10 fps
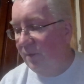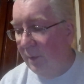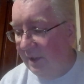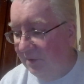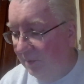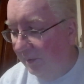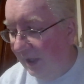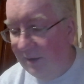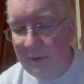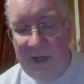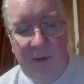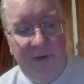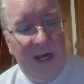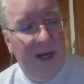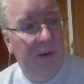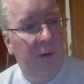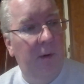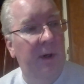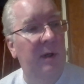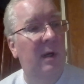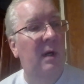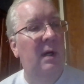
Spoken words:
to 22 day layoff category.